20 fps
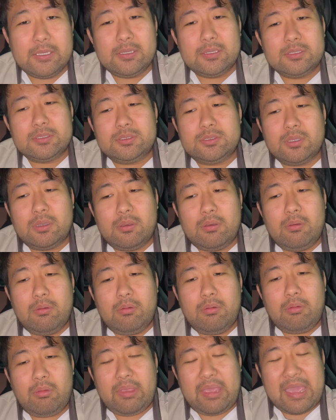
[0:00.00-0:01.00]
So
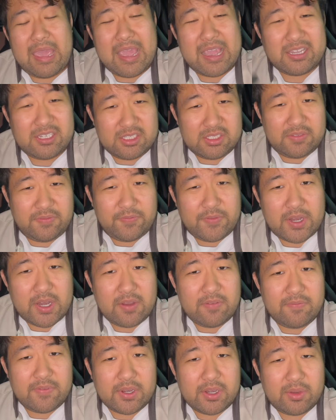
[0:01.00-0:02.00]
cash is
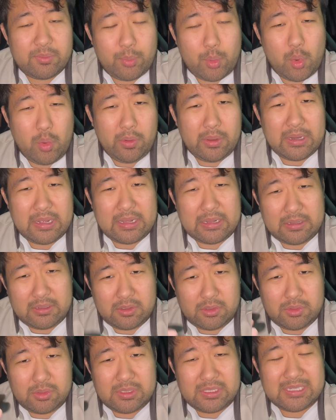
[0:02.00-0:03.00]
very, very important, and
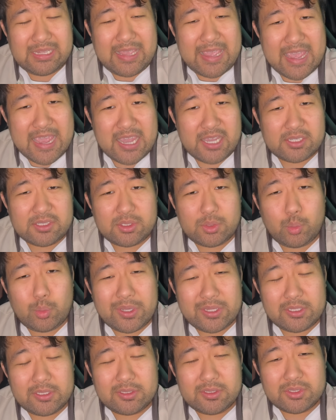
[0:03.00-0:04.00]
you need cash to
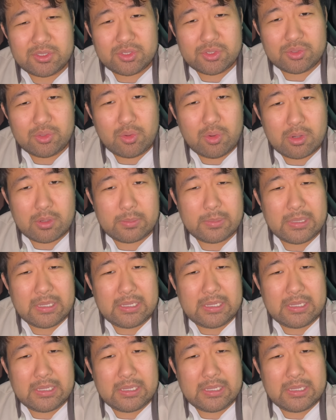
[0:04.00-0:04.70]
weather the storm